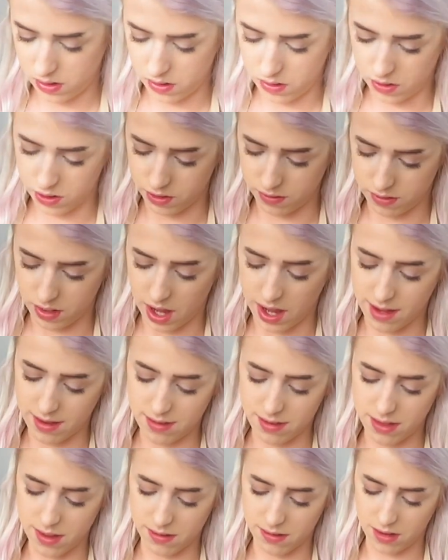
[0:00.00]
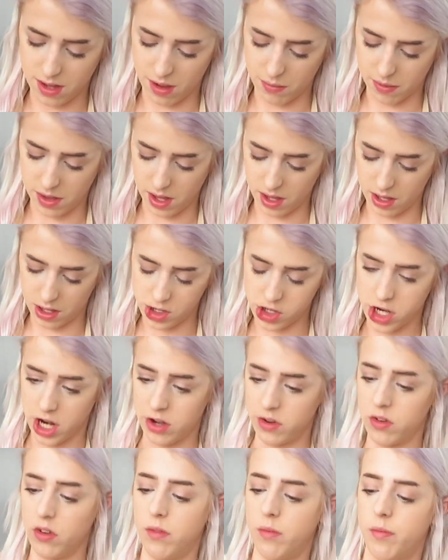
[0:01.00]
Or just ice this cupcake in
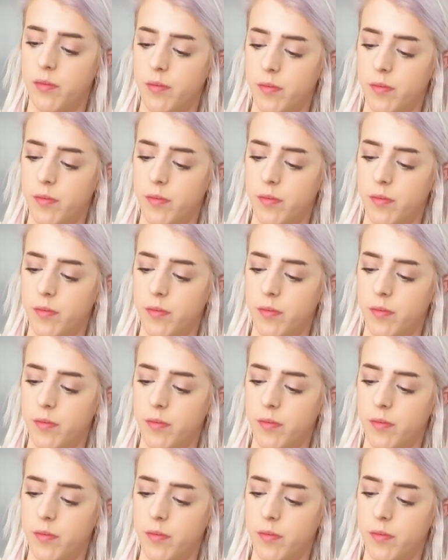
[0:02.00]
general.